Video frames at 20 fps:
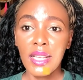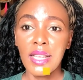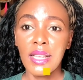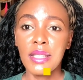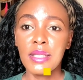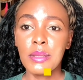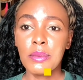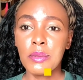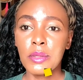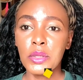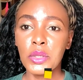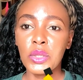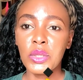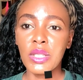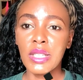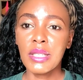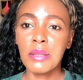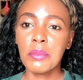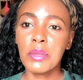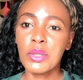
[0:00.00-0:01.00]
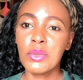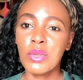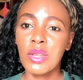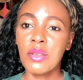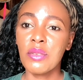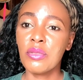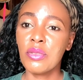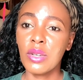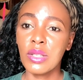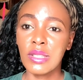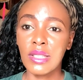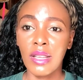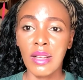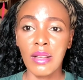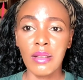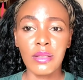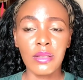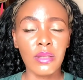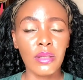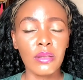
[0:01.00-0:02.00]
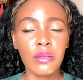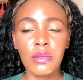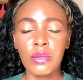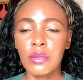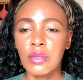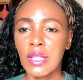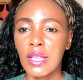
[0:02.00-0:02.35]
It's usually between 4,000 to